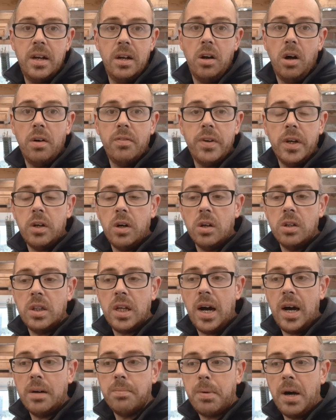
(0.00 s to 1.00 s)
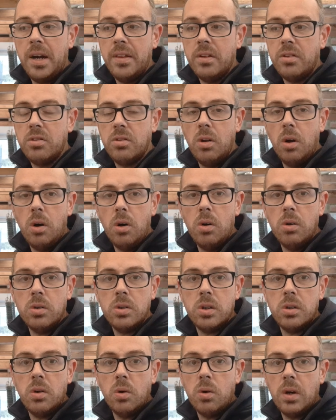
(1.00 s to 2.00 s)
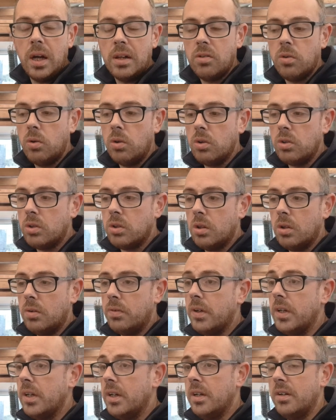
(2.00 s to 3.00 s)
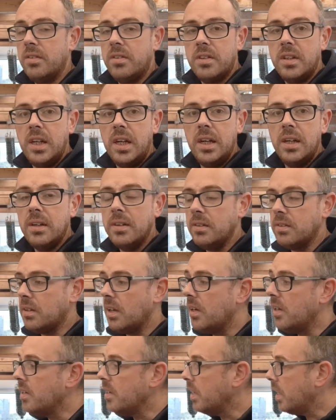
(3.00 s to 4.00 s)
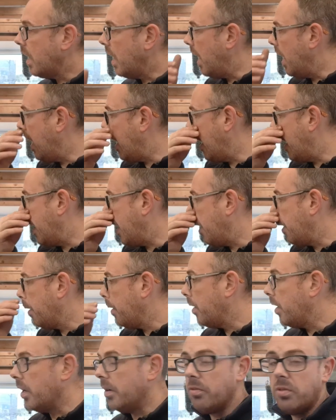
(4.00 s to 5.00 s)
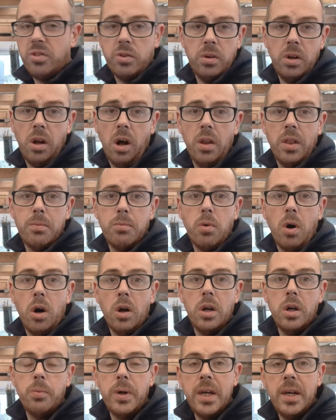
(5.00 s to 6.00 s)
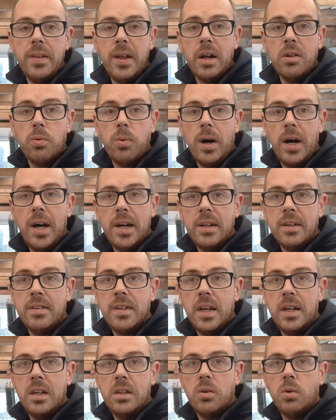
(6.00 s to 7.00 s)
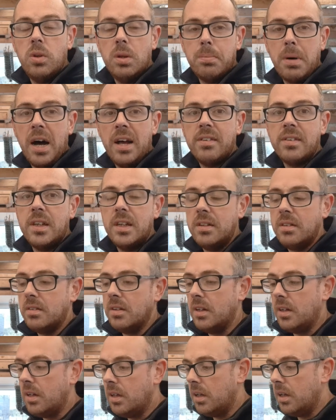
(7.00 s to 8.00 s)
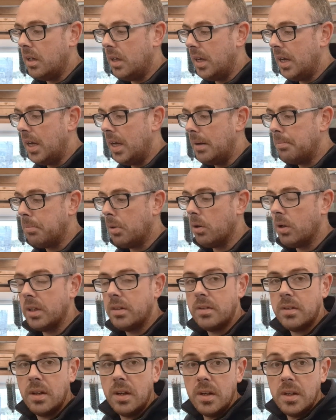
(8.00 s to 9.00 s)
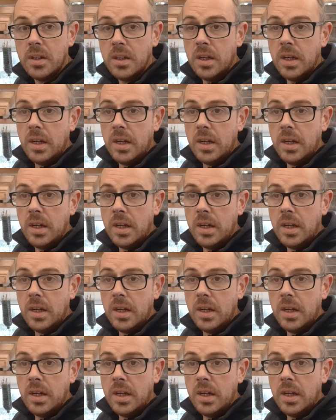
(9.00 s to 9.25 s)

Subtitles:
a lot of it got attacked by the slugs and all that sort of stuff, and snails, and a lot of them rotted away. That's why I decided to do the baskets and the buckets.